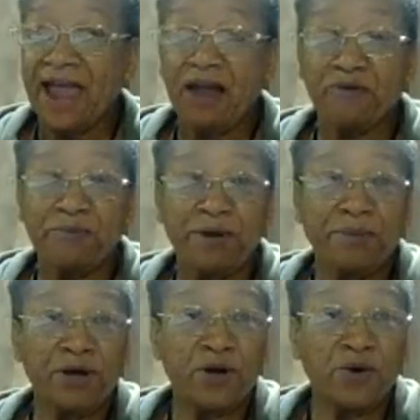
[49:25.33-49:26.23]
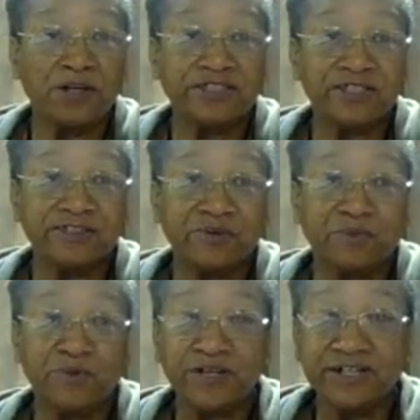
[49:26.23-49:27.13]
I remember going to the
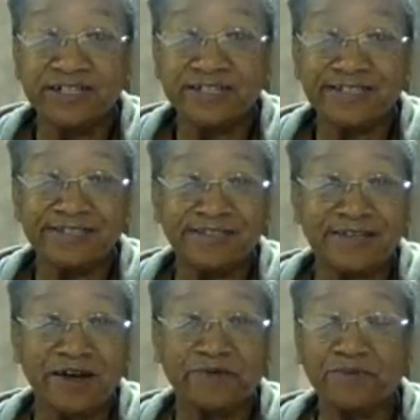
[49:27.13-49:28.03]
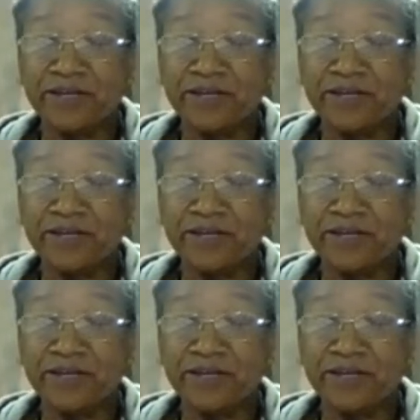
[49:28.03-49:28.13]
woods and stuff.